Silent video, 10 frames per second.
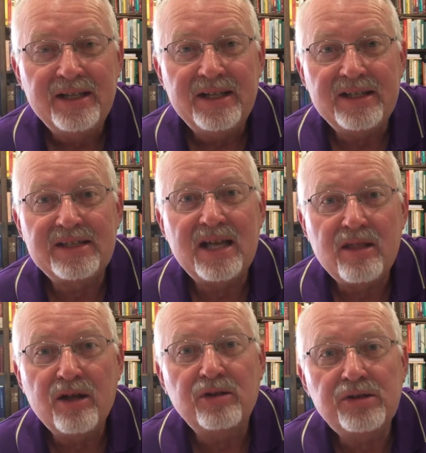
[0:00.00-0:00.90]
is
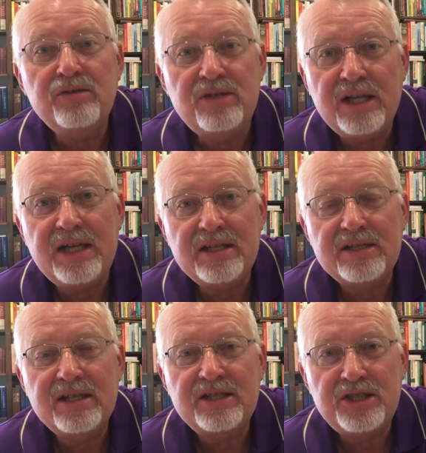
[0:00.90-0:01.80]
that those who teach
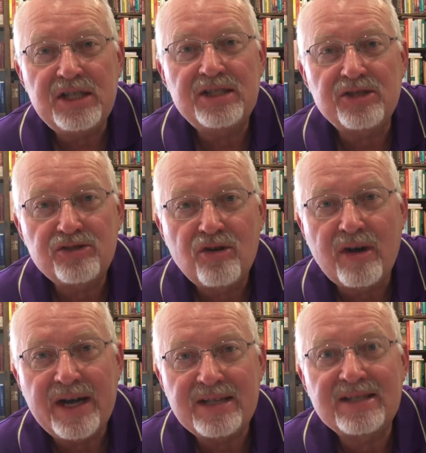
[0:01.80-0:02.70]
that Jesus
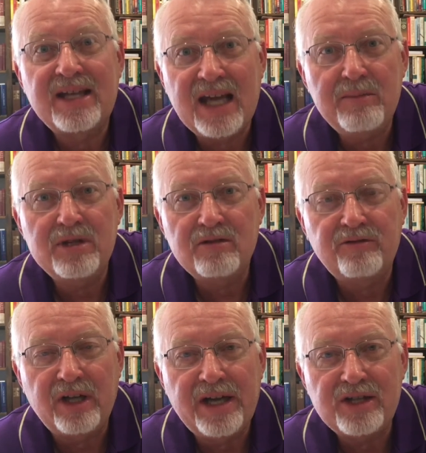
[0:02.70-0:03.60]
Christ came in the
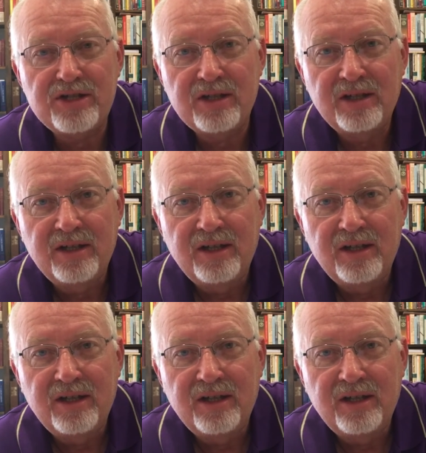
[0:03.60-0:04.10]
flesh